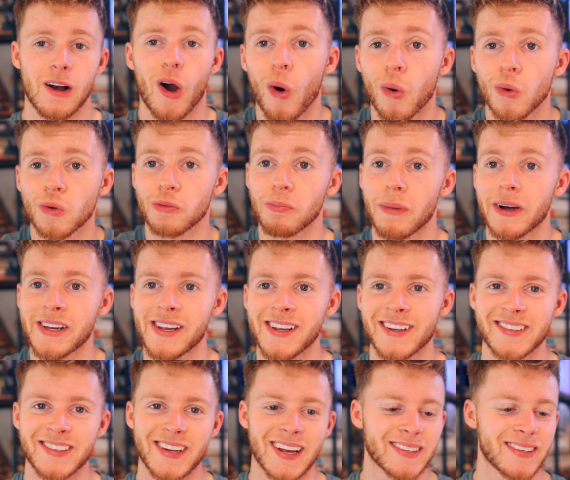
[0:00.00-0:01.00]
old money
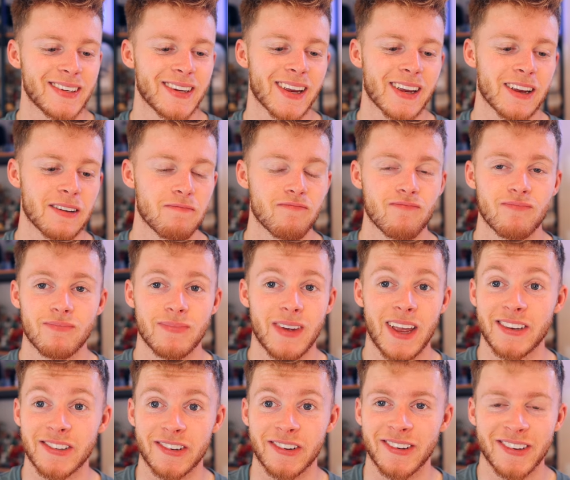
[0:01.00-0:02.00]
aesthetic
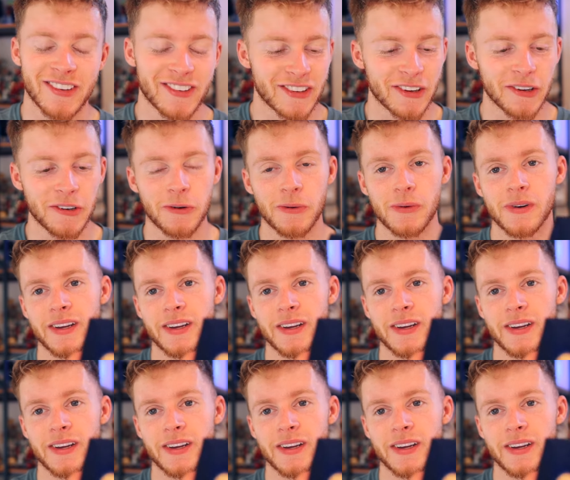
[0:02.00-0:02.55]
isn't. So